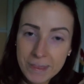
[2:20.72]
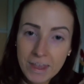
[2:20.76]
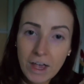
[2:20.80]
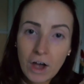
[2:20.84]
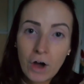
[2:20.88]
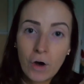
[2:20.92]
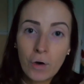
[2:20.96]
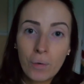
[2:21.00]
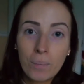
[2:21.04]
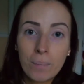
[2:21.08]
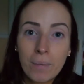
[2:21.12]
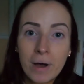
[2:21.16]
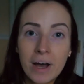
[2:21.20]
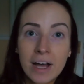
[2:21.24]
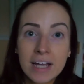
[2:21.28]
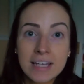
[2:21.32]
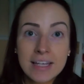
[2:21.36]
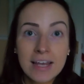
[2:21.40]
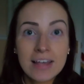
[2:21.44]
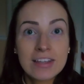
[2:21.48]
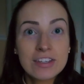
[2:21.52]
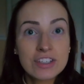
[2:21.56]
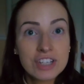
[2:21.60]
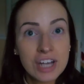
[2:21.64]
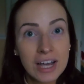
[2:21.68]
Oh, my
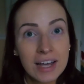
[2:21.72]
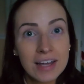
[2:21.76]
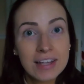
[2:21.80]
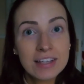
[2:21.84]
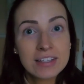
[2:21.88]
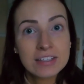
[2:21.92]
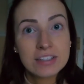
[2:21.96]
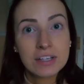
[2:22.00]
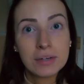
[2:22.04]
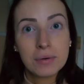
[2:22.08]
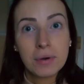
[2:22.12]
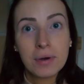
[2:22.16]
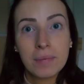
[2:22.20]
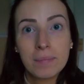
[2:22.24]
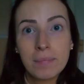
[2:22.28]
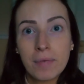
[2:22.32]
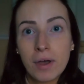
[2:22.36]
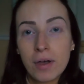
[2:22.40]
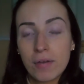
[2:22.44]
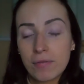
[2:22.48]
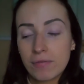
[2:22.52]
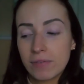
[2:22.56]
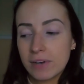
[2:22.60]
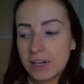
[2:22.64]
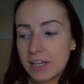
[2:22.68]
desk chair. So
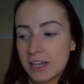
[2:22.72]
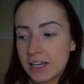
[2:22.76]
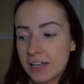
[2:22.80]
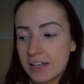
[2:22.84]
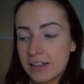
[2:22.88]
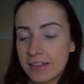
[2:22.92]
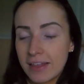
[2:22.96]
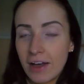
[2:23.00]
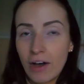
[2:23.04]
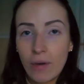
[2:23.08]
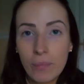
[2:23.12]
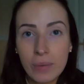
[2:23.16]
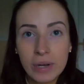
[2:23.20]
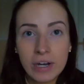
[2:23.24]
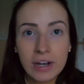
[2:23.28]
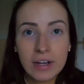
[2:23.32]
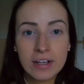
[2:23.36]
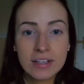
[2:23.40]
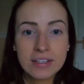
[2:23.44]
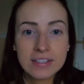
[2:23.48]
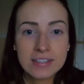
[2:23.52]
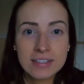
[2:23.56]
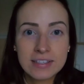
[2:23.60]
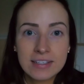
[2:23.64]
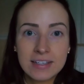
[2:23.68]
hopefully that'll be
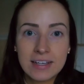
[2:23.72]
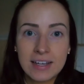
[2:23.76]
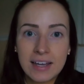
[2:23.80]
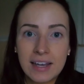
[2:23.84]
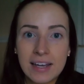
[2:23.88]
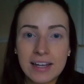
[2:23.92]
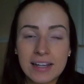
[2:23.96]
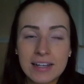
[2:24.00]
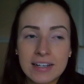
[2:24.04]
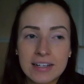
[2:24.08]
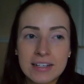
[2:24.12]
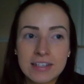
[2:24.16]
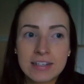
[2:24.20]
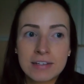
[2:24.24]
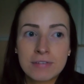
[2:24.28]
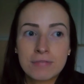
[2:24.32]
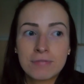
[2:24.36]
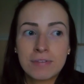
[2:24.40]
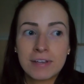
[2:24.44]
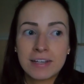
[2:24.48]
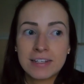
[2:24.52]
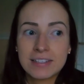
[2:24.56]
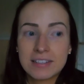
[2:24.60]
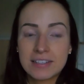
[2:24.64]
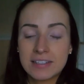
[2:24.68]
nice and
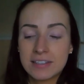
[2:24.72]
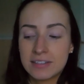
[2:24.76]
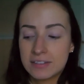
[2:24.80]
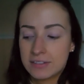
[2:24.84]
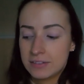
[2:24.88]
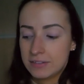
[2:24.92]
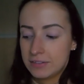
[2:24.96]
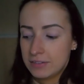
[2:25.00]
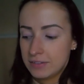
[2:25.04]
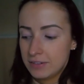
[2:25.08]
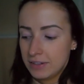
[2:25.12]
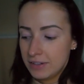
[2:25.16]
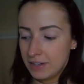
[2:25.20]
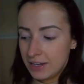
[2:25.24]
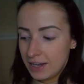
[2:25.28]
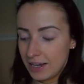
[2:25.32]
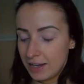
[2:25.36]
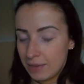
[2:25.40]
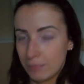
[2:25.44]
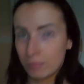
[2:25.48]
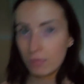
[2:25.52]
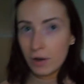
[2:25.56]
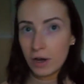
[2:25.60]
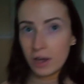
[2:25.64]
fit in